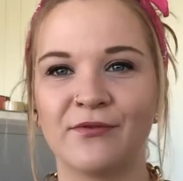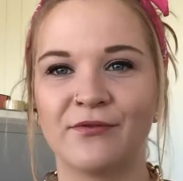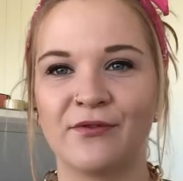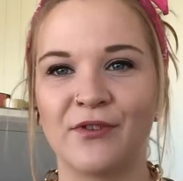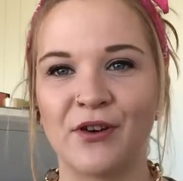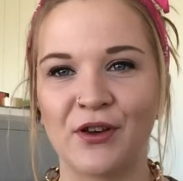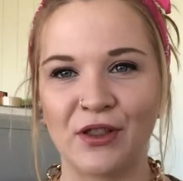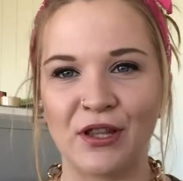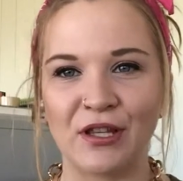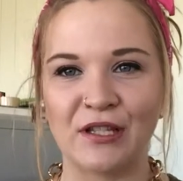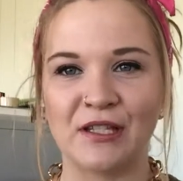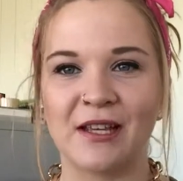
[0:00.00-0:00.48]

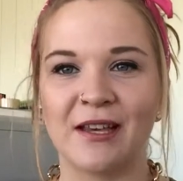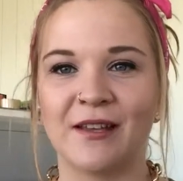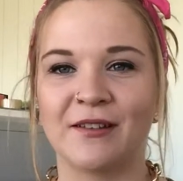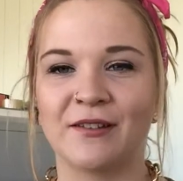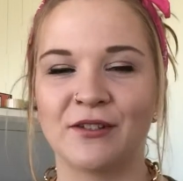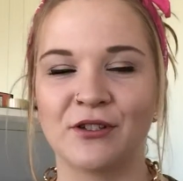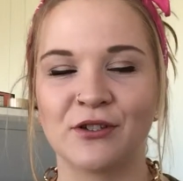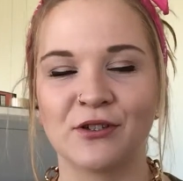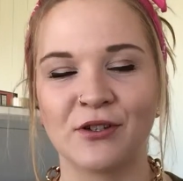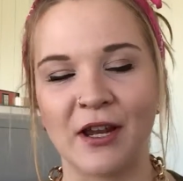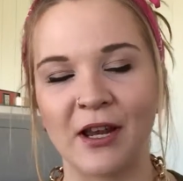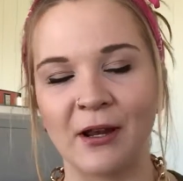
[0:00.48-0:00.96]
further down
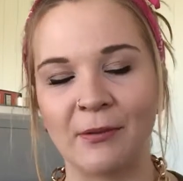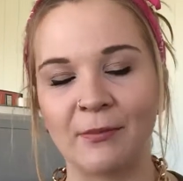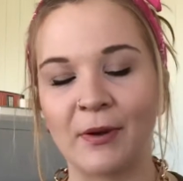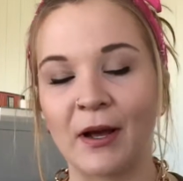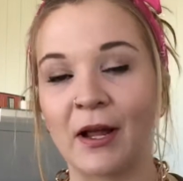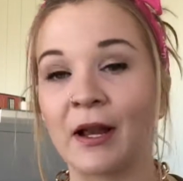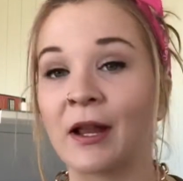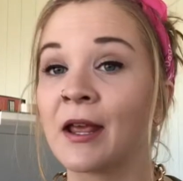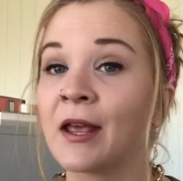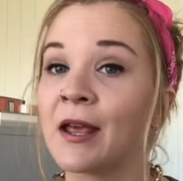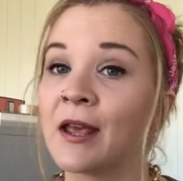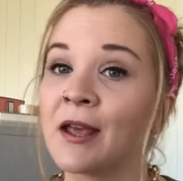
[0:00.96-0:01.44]
the street,
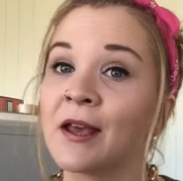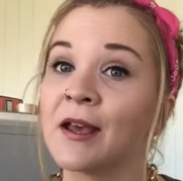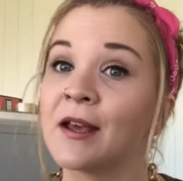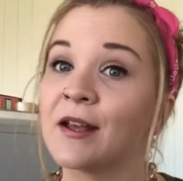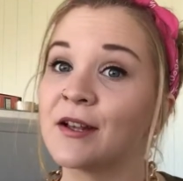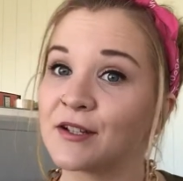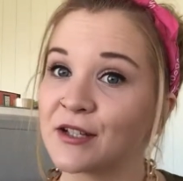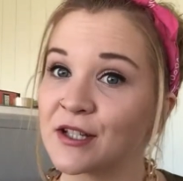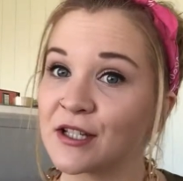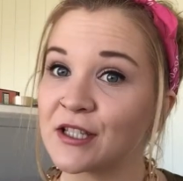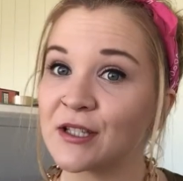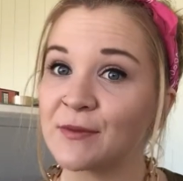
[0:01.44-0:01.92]
but
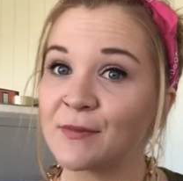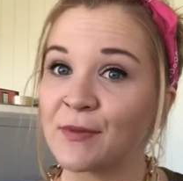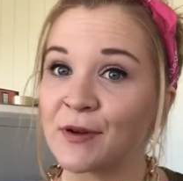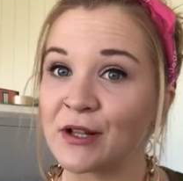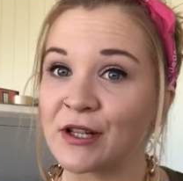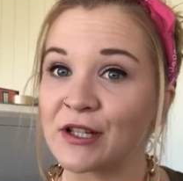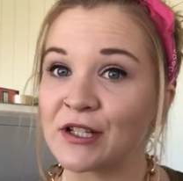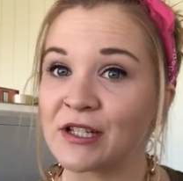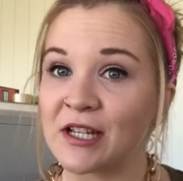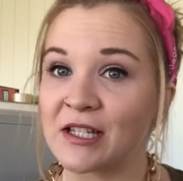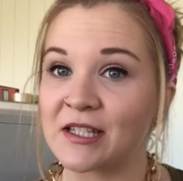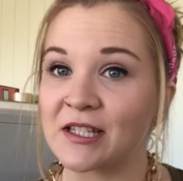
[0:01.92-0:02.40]
just
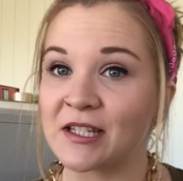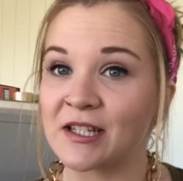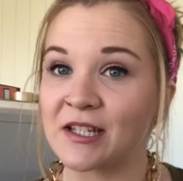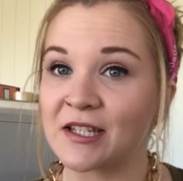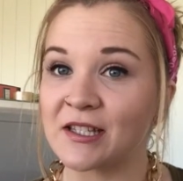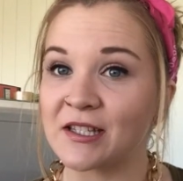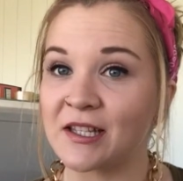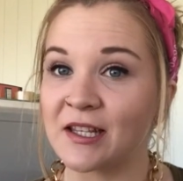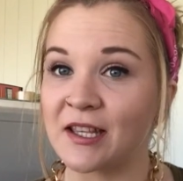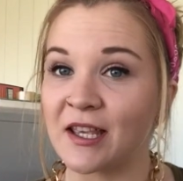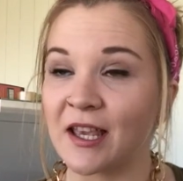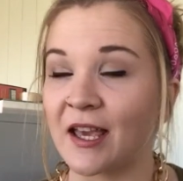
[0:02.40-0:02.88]
apologizing
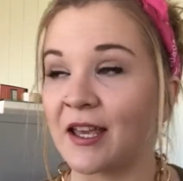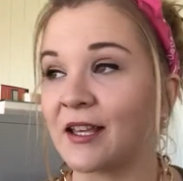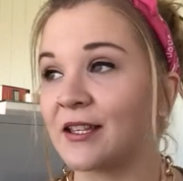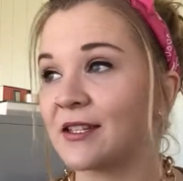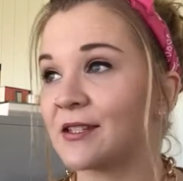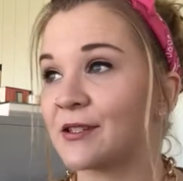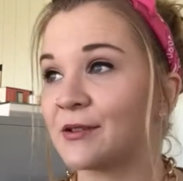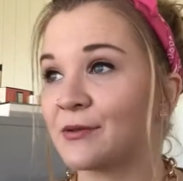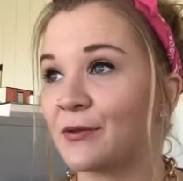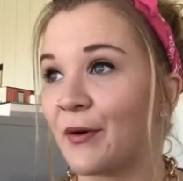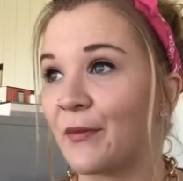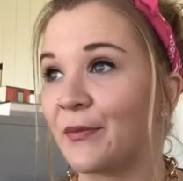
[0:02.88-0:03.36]
just in
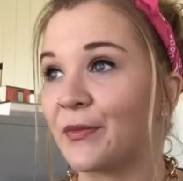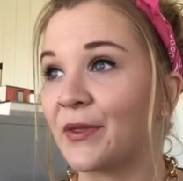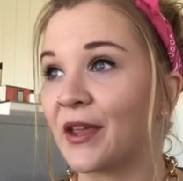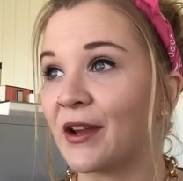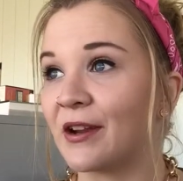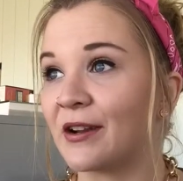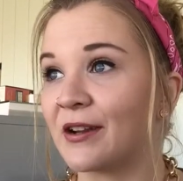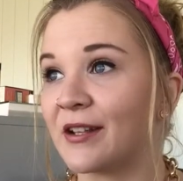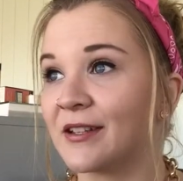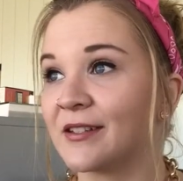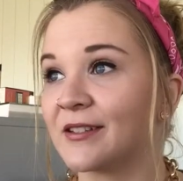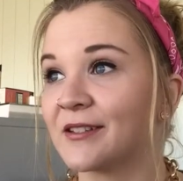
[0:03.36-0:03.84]
case. Oh,
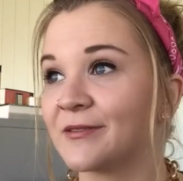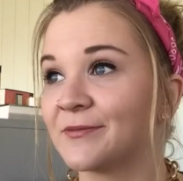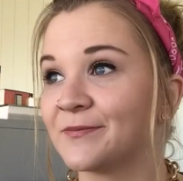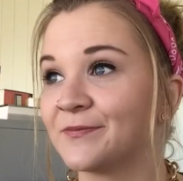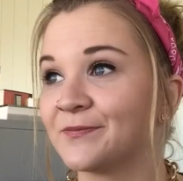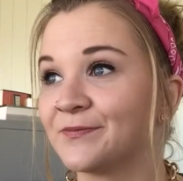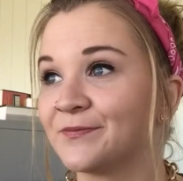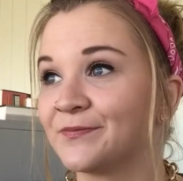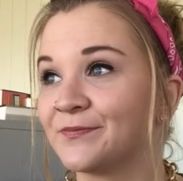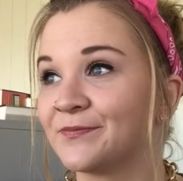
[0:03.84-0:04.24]
there it is.